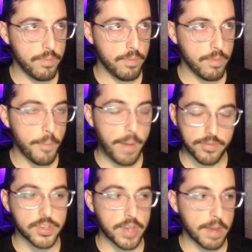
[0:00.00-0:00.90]

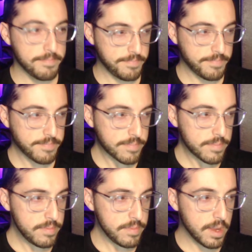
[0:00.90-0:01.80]
about the same.
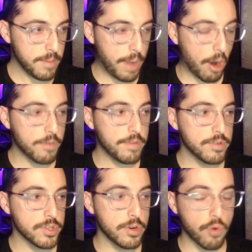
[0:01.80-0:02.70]
Power
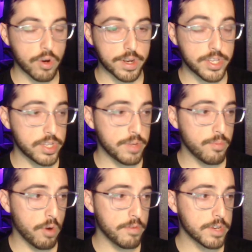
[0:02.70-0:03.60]
Vival's a little more consistent,
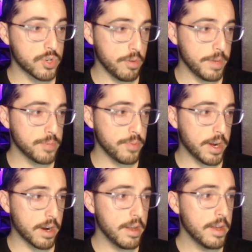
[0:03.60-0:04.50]
more of a control mage
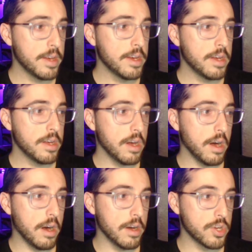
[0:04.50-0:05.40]
player.
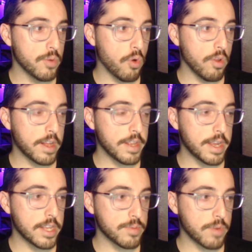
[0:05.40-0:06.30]
You're more likely to
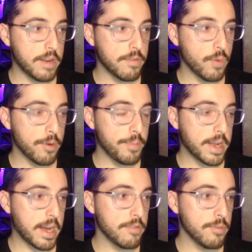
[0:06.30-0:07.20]
get some kind of weird
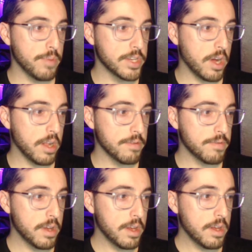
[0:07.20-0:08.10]
pick out of Ablaze
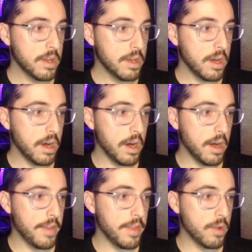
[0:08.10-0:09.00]
Olive.
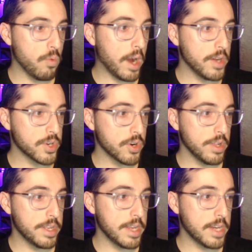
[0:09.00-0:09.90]
And then Wild Turtle
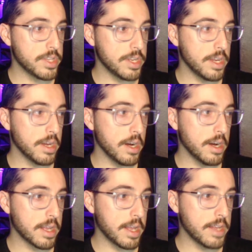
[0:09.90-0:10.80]
and Destiny
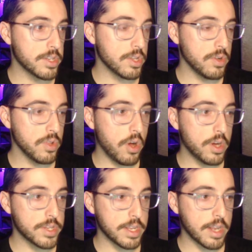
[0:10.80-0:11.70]
against
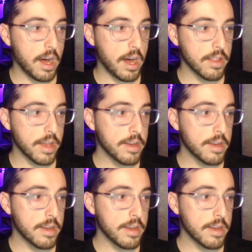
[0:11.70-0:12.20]
Lost and Ale.